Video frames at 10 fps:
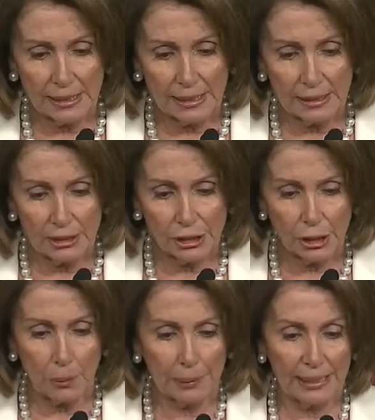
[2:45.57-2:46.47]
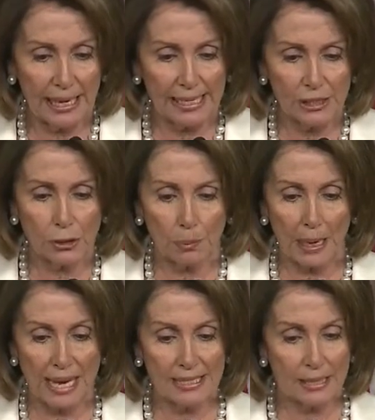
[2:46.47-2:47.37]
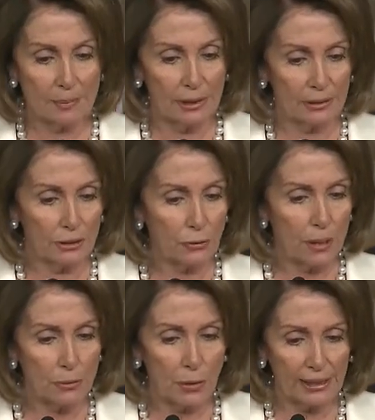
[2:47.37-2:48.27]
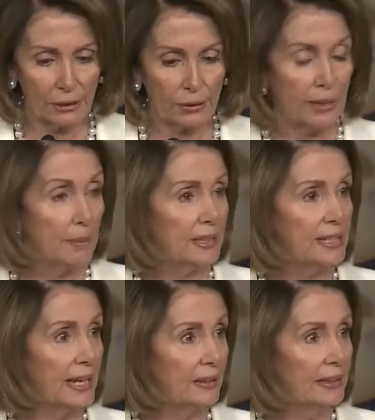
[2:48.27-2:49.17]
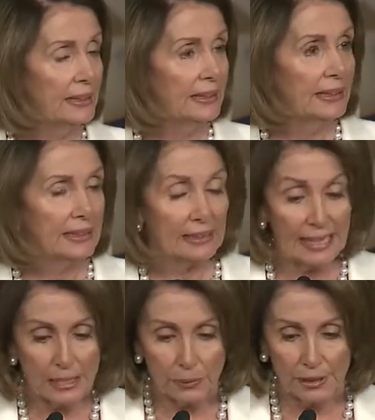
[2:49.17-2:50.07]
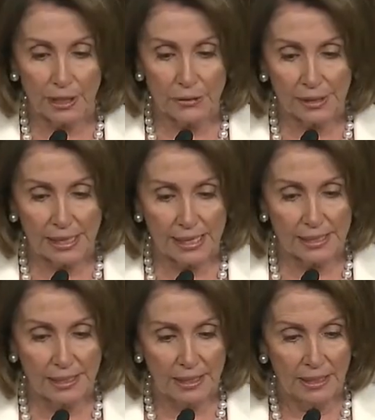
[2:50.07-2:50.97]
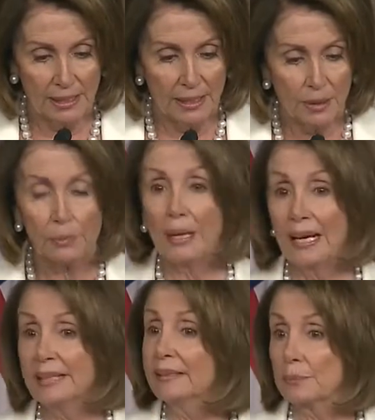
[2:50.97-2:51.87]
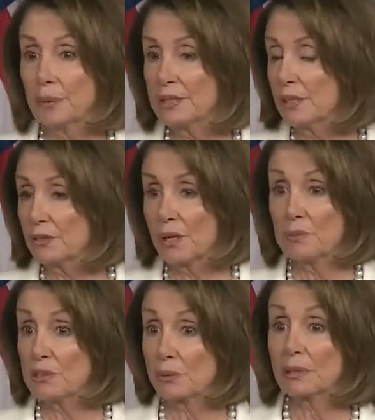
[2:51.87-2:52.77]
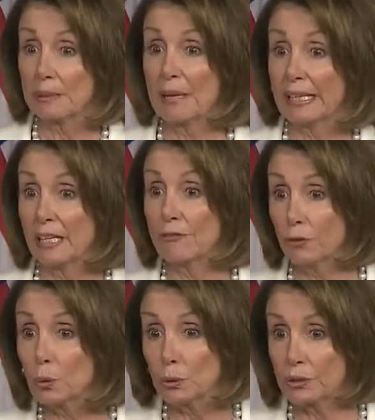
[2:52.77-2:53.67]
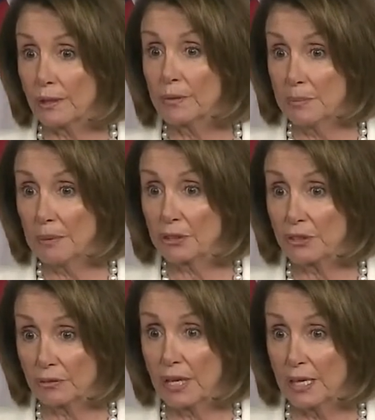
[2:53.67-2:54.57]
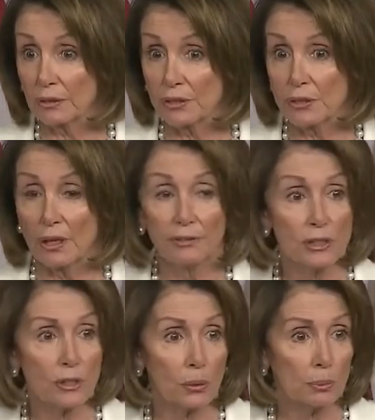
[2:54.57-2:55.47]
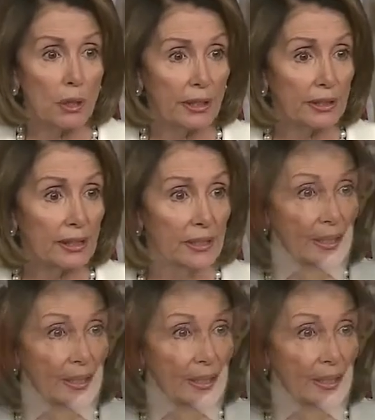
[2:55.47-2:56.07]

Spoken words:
see in the GOP haste to pass the bill and Trump trying to cram it down in the last 100 days, I think President Trump is really making fools of the members of Congress of his own party.